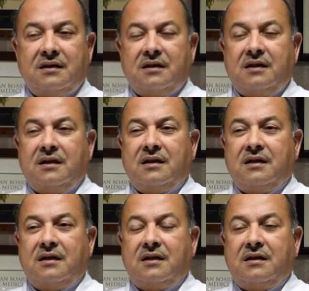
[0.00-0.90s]

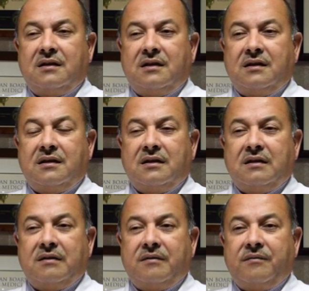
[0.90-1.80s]
and
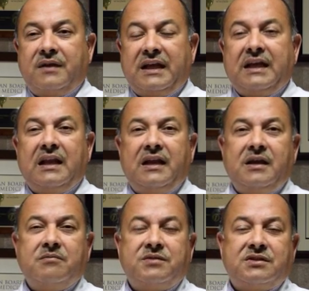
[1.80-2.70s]
uh, that
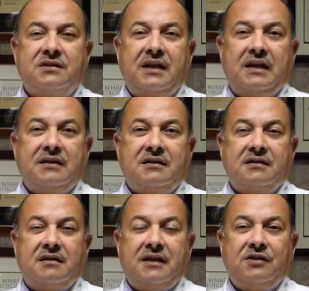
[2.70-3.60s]
claims that
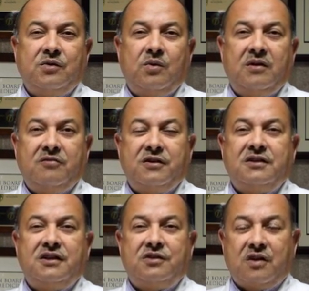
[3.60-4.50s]
they do liver
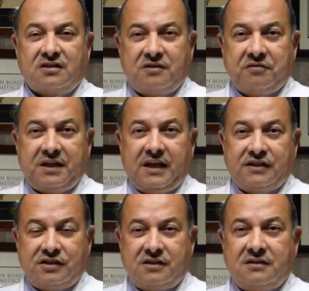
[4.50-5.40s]

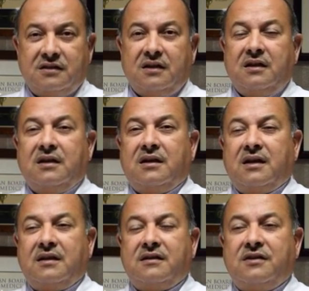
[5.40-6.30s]
detoxification
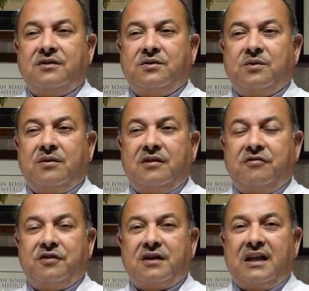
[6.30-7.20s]
and they do
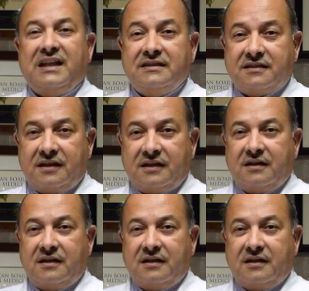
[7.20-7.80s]
liver cleansing.